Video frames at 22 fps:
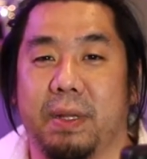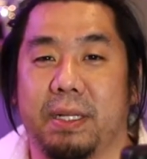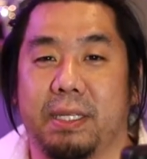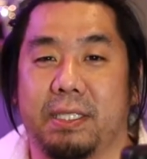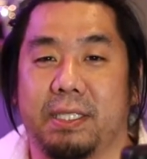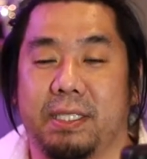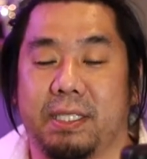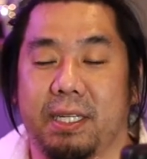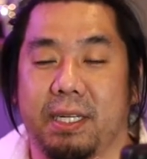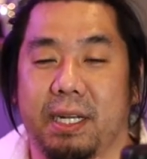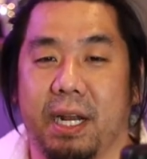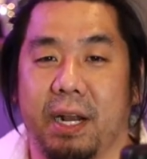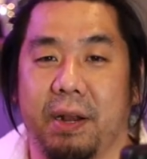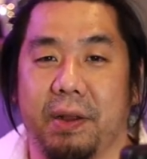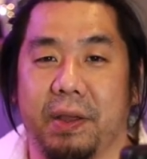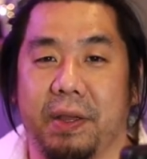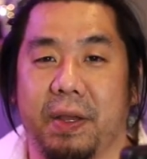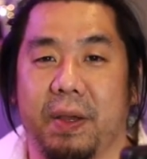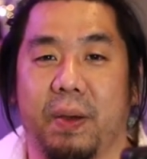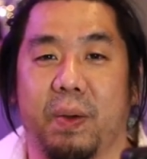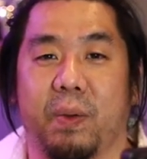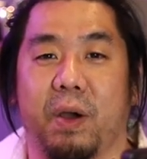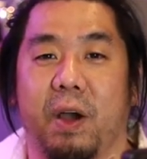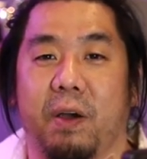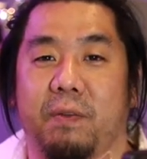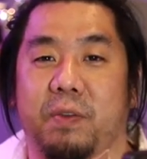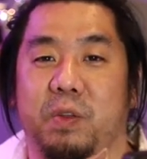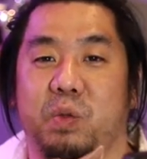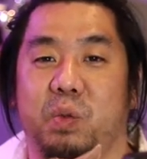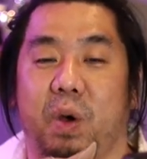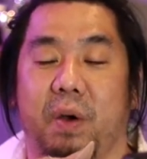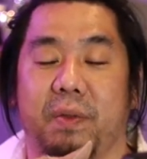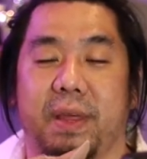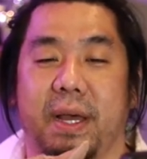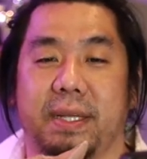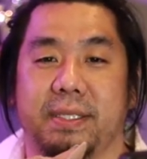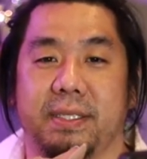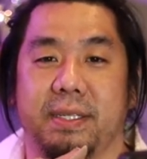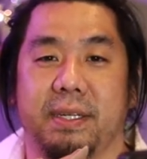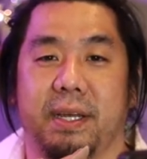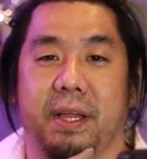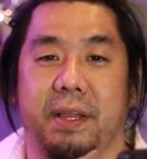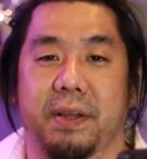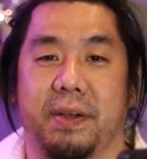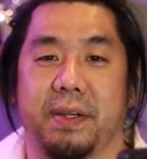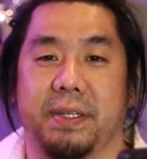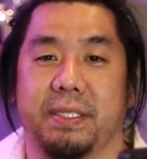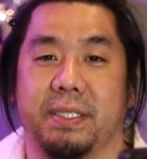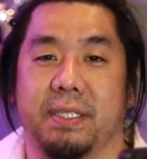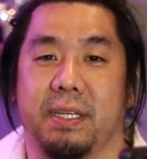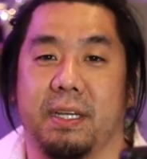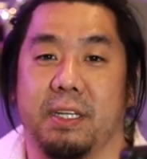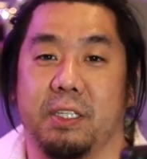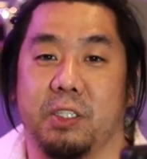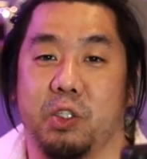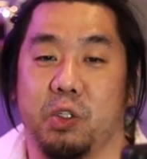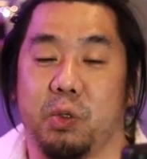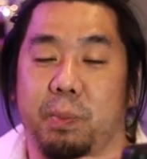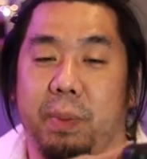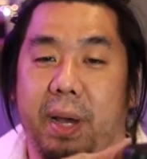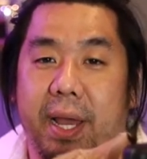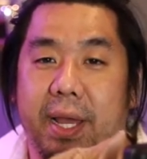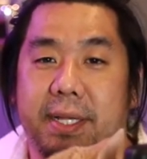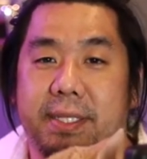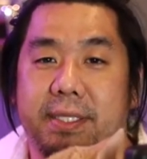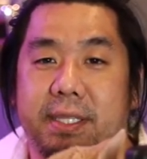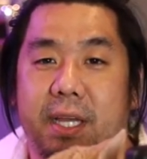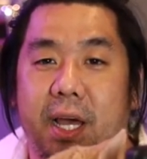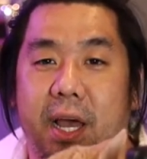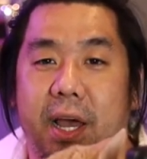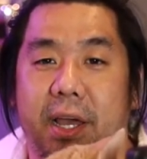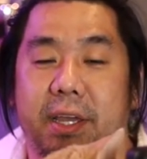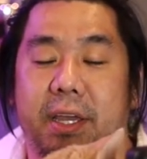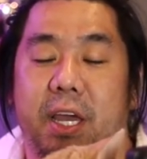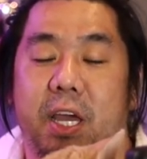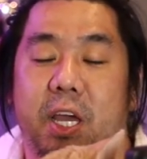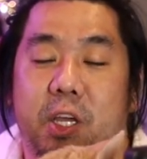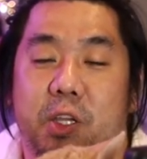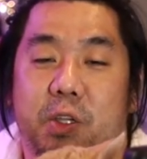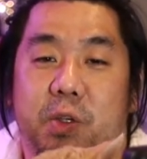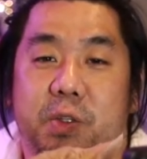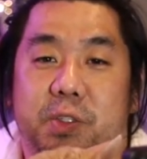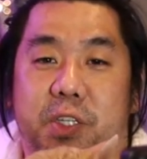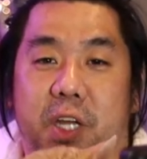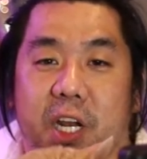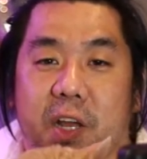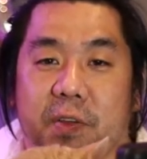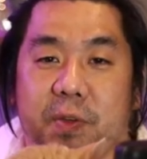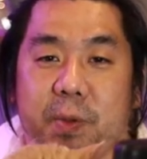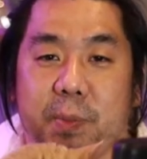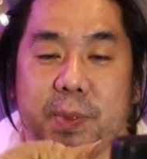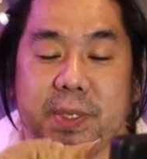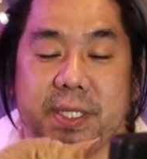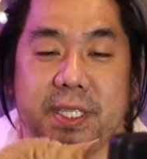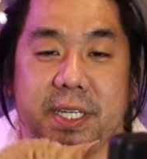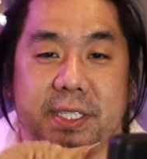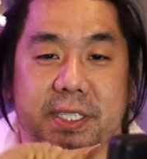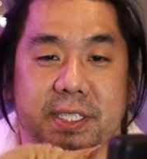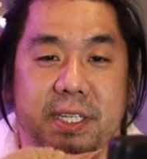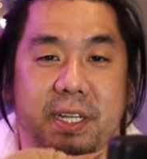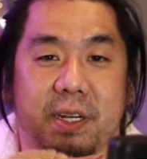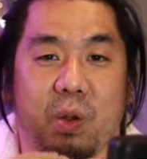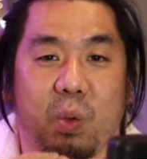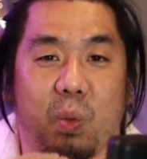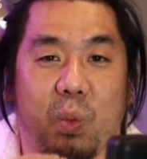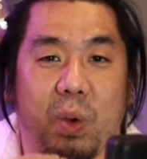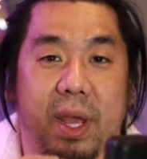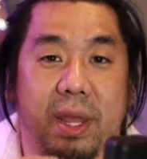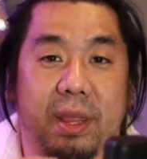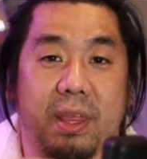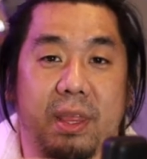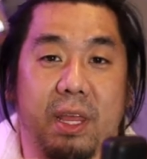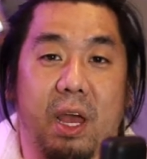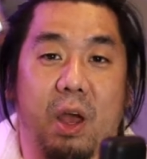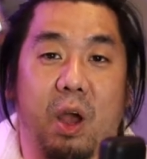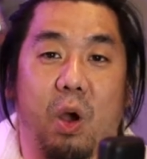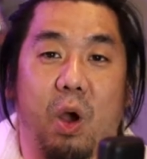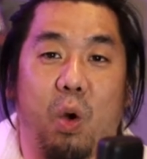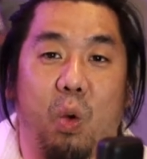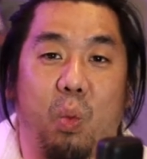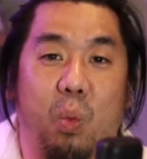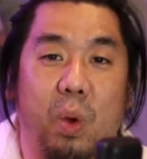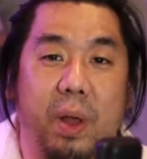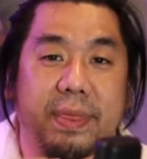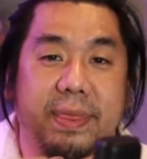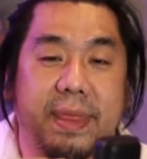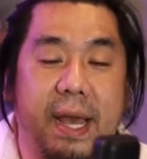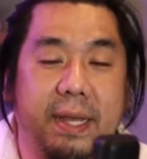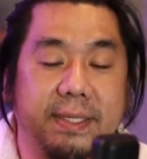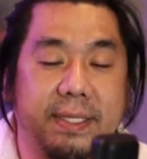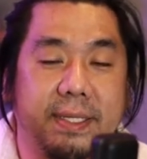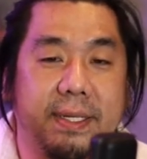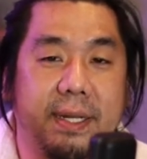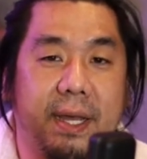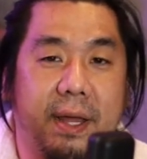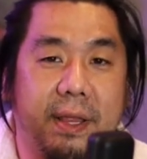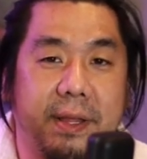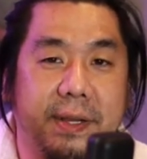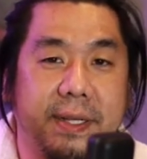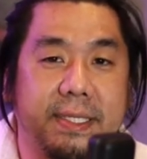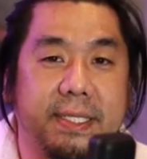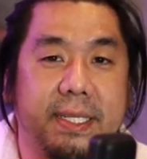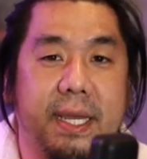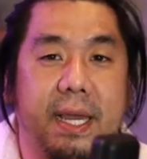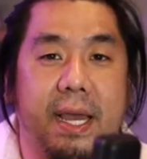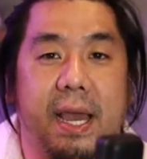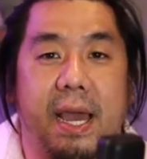scenario of $12,000 to buy a stock, you start off your position with $1,000.